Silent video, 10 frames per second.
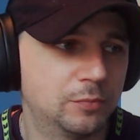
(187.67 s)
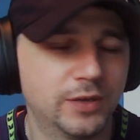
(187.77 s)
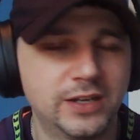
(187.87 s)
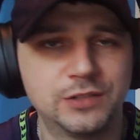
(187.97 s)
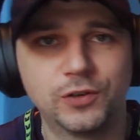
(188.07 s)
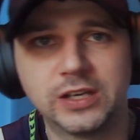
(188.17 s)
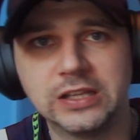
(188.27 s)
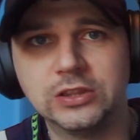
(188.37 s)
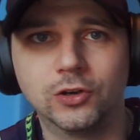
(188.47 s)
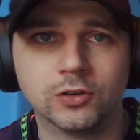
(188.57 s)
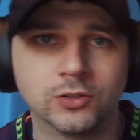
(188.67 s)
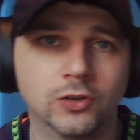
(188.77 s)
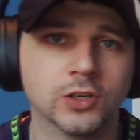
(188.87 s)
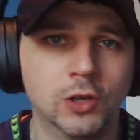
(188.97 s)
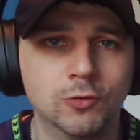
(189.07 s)
I'm playing is fucking duck, duck,
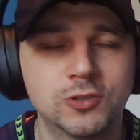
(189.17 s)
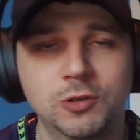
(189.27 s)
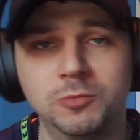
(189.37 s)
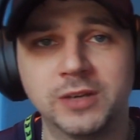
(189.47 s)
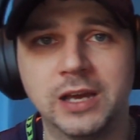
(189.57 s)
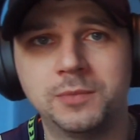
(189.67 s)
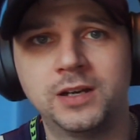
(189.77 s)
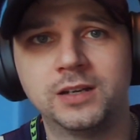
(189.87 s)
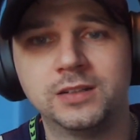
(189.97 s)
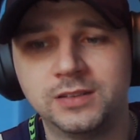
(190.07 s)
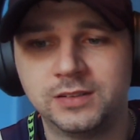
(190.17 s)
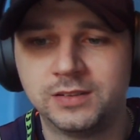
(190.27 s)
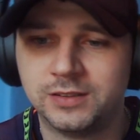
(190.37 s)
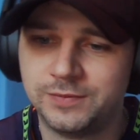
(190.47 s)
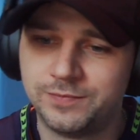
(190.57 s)
goose, come get me.
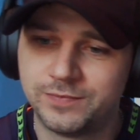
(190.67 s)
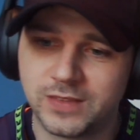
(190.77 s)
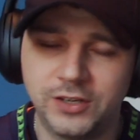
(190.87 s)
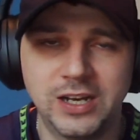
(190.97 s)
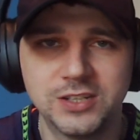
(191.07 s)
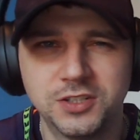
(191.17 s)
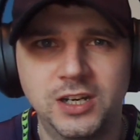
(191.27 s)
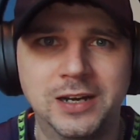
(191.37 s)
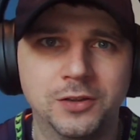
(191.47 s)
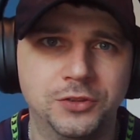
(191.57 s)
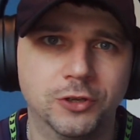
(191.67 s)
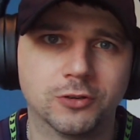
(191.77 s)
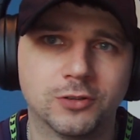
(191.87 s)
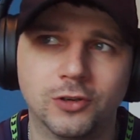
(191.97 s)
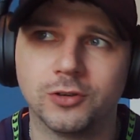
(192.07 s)
I don't actually know how duck,
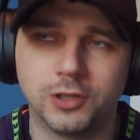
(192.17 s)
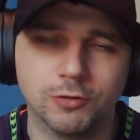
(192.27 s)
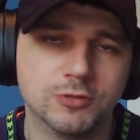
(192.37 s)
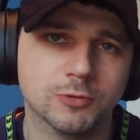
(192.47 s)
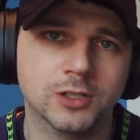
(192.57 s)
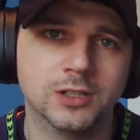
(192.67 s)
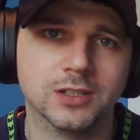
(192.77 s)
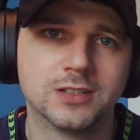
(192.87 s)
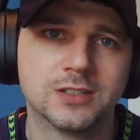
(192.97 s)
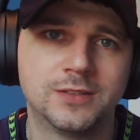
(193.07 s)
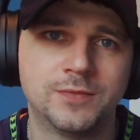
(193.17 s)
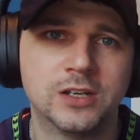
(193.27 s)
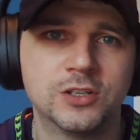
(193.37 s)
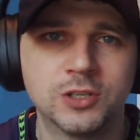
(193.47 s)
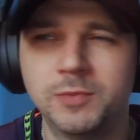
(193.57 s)
duck, goose works.
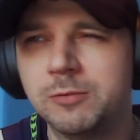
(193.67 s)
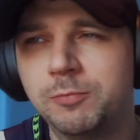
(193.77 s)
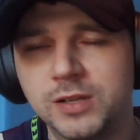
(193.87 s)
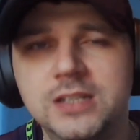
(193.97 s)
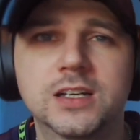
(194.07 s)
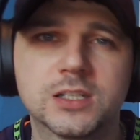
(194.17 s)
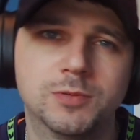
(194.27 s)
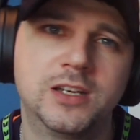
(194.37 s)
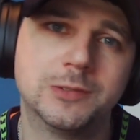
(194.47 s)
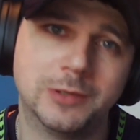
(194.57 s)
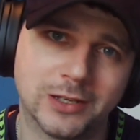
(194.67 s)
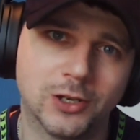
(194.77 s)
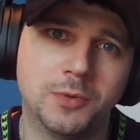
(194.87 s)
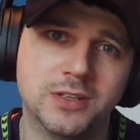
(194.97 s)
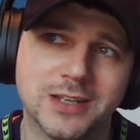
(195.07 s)
Somebody please explain to me in the
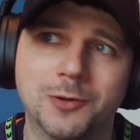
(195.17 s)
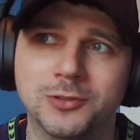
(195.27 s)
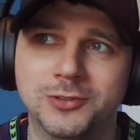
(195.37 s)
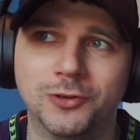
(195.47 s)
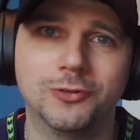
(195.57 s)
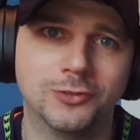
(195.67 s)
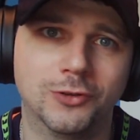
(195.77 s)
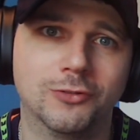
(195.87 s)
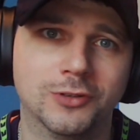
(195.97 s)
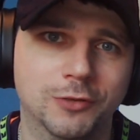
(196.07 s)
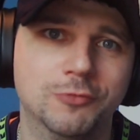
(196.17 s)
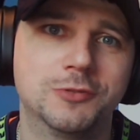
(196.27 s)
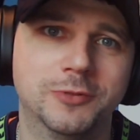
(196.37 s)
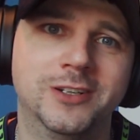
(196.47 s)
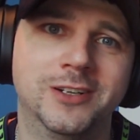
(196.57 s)
comments how duck, duck, goose
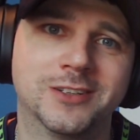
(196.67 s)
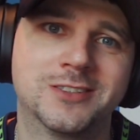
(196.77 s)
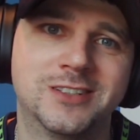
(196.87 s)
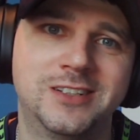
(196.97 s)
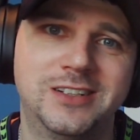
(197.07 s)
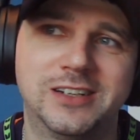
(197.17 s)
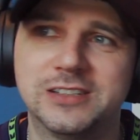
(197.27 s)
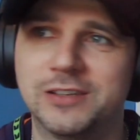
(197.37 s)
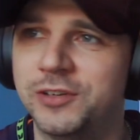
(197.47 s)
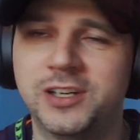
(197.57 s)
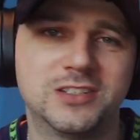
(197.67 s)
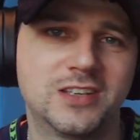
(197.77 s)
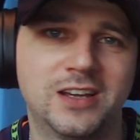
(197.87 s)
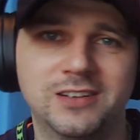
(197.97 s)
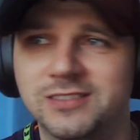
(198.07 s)
works. So I've heard
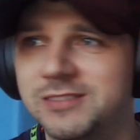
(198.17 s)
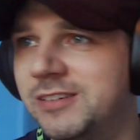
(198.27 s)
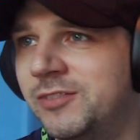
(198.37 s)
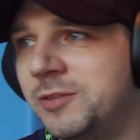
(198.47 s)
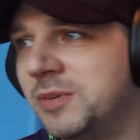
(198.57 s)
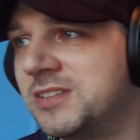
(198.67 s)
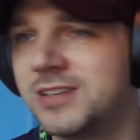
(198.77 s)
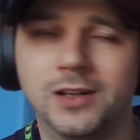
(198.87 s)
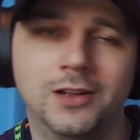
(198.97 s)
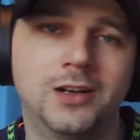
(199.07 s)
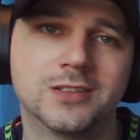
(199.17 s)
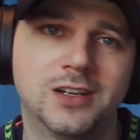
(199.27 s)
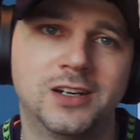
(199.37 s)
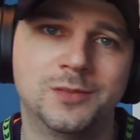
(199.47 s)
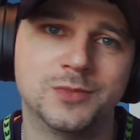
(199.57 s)
it being said a lot of
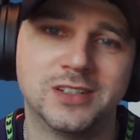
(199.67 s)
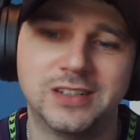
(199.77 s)
times.